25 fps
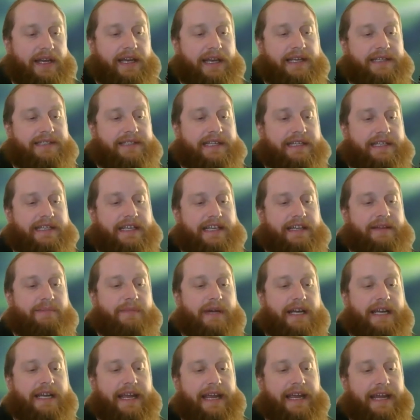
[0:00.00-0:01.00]
and as I did,
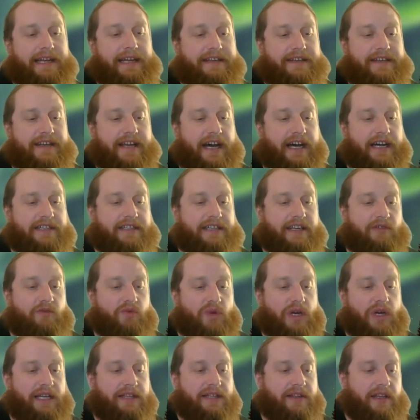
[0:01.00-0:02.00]
my hand knocked a
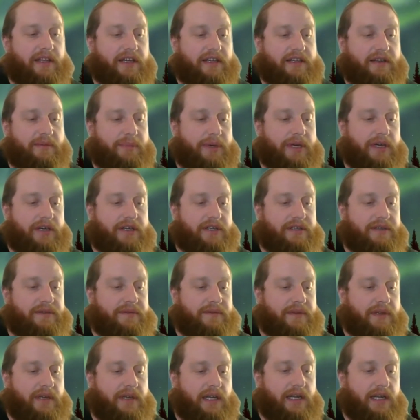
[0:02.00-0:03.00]
rotten log apart.
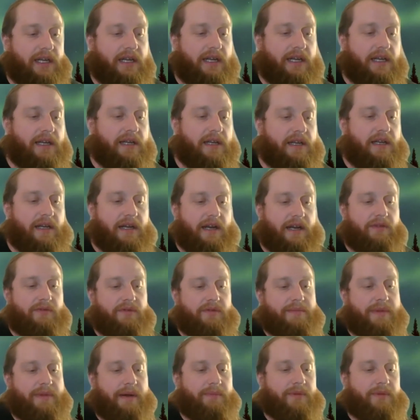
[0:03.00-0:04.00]
I
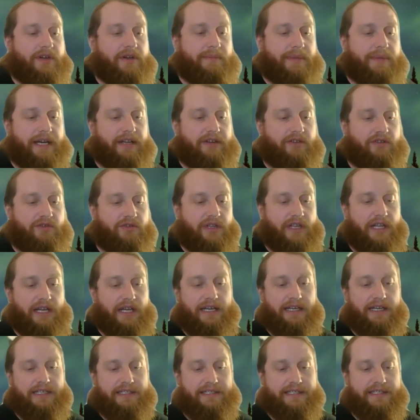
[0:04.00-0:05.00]
remembered about old
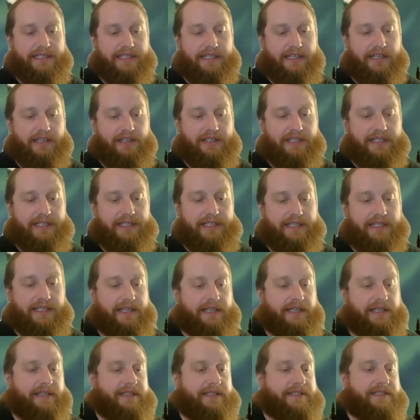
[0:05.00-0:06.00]
logs and all the
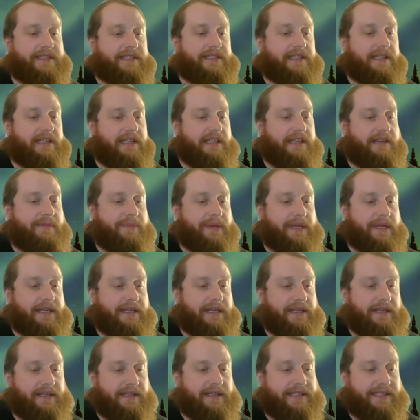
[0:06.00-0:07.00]

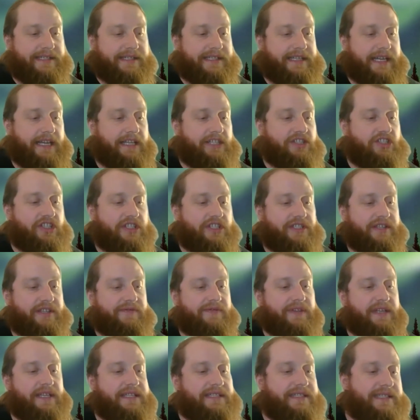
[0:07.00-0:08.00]
sleeping stages of
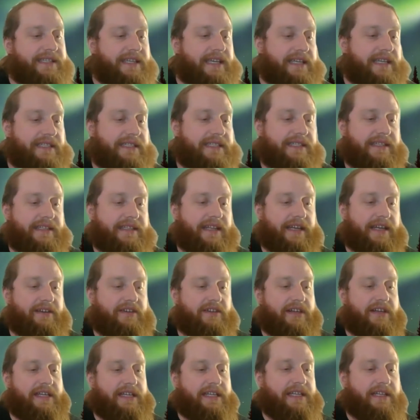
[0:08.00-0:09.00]
insects that
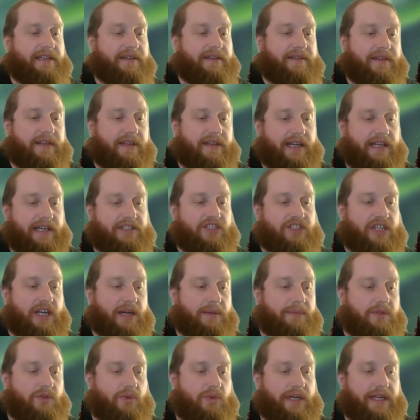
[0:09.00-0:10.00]
are in it. I
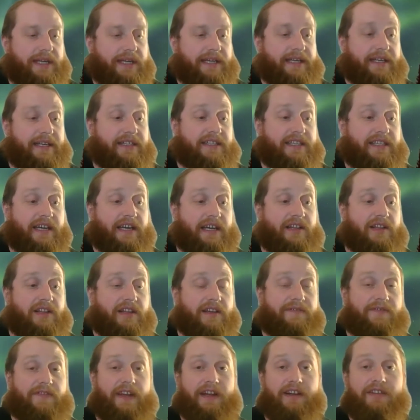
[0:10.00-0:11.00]
chopped away until
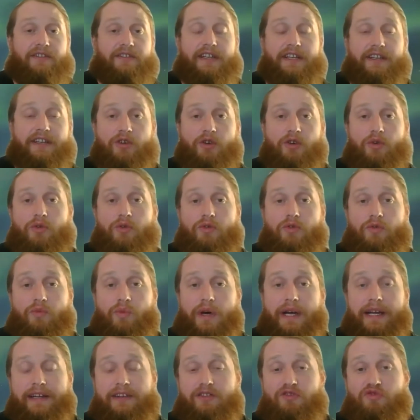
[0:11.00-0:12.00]
I found a cold
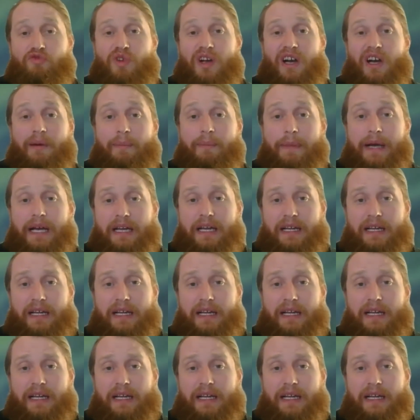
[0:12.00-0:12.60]
white grub.